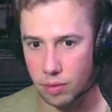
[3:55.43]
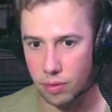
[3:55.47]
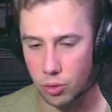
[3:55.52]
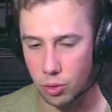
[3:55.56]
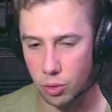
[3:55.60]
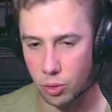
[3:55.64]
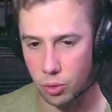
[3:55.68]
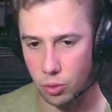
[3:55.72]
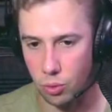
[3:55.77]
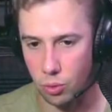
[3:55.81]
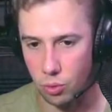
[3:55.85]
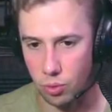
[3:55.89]

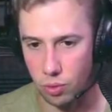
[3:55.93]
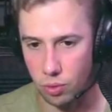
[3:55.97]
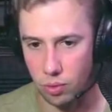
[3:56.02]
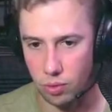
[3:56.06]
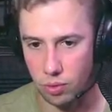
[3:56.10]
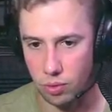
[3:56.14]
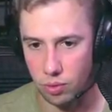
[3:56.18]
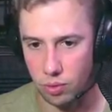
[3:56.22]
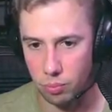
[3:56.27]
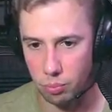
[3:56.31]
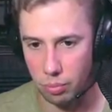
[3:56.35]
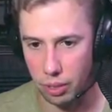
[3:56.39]
Ooh,
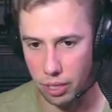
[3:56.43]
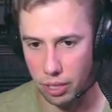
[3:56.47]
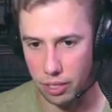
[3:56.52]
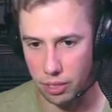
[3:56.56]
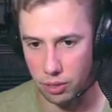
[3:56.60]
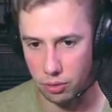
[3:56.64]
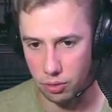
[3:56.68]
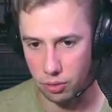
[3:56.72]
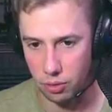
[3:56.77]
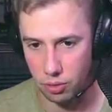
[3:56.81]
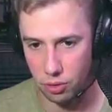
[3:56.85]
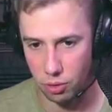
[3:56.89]

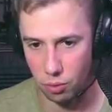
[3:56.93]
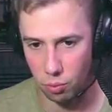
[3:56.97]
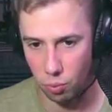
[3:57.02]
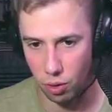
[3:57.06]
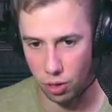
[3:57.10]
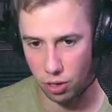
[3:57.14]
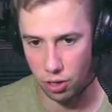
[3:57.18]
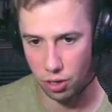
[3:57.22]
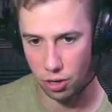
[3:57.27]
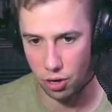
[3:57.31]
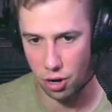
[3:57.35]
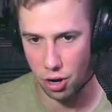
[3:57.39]
pencils.
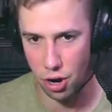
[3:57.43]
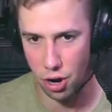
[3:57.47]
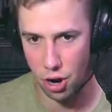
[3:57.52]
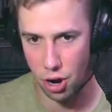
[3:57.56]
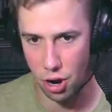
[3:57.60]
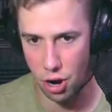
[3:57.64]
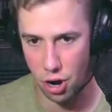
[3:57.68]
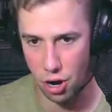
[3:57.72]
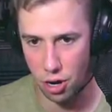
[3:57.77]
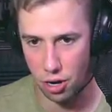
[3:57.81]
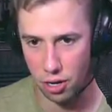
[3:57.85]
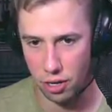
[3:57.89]
What a
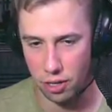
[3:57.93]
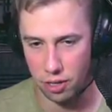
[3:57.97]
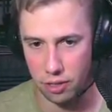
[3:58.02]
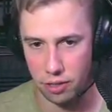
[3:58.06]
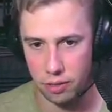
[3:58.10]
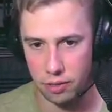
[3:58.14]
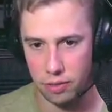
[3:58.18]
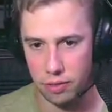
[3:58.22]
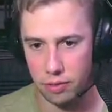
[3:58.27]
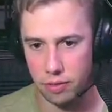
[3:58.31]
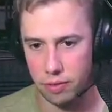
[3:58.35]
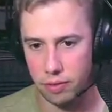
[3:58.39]
nerd!
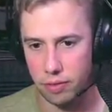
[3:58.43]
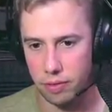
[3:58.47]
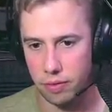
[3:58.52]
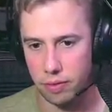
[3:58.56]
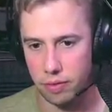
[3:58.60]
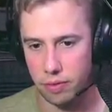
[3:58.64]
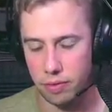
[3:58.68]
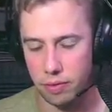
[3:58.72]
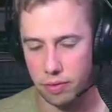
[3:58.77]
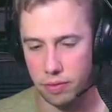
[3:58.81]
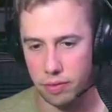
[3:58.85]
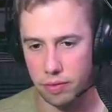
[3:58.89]

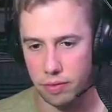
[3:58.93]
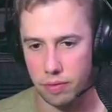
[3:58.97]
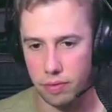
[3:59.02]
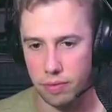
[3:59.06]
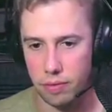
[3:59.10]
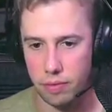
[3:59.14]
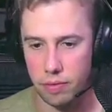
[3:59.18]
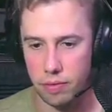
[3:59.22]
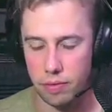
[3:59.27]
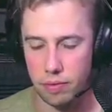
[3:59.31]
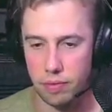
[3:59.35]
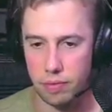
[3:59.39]

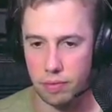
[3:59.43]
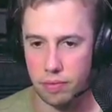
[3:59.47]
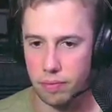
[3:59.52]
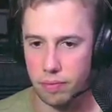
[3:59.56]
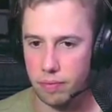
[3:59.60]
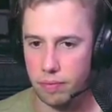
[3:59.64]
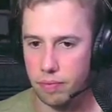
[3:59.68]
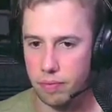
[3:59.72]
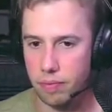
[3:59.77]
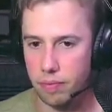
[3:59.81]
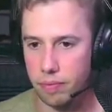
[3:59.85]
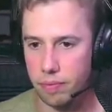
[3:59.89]
It's
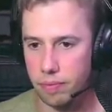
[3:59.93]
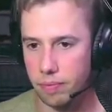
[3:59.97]
locked.